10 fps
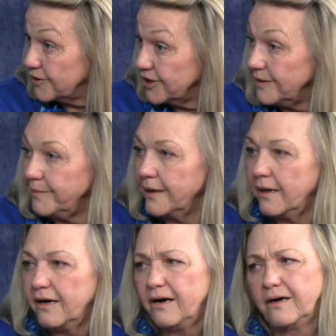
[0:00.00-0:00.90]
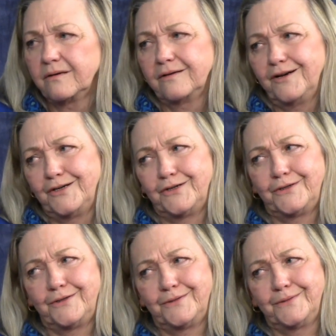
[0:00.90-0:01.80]
Fellowship. The first time you went.
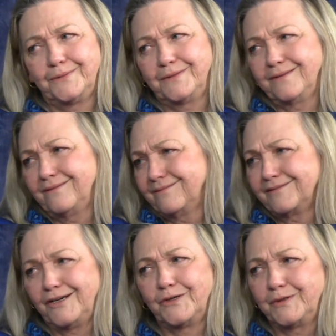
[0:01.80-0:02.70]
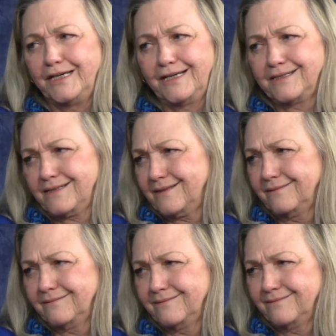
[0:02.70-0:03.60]
Oh, oh the, yes.
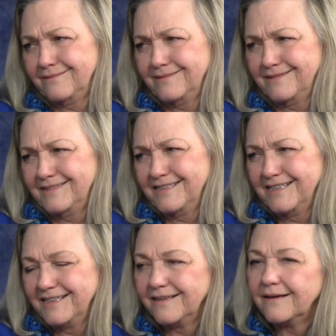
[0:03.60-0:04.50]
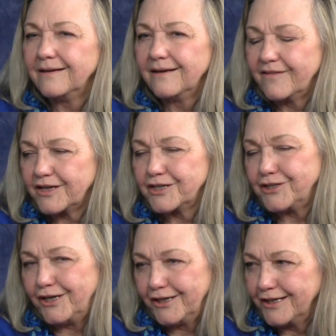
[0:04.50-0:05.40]
What What did you think of it compared the to the
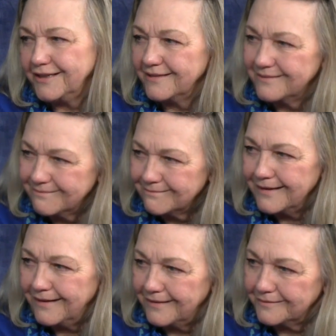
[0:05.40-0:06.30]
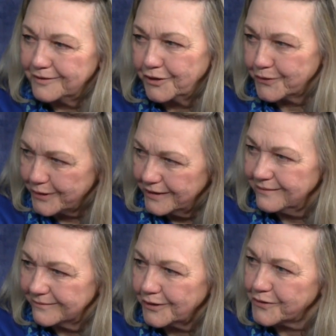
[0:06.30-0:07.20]
guitar? Uh, Dorothy,
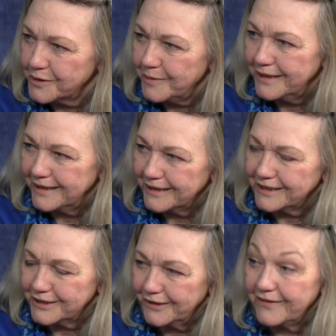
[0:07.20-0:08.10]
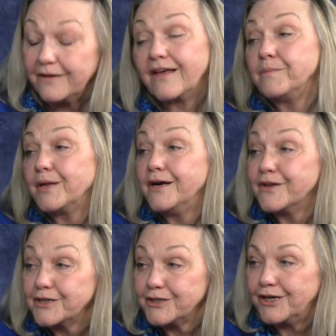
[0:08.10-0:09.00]
Dorothy playing the guitar. They, yeah. they, play the
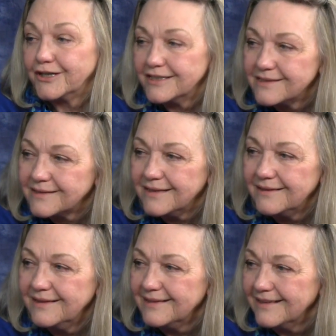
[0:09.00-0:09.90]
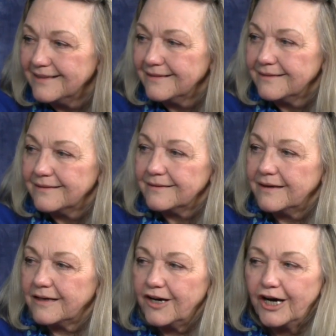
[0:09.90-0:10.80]
guitar and sing. Yeah.
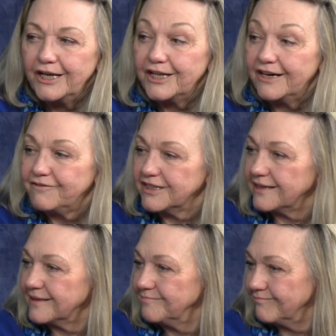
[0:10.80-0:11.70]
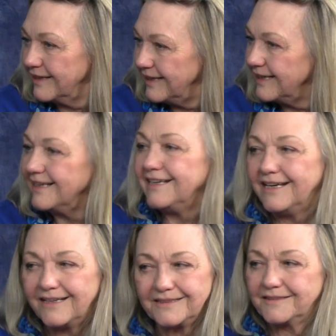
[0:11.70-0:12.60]
And, and the I words are it. up on the. Yes. And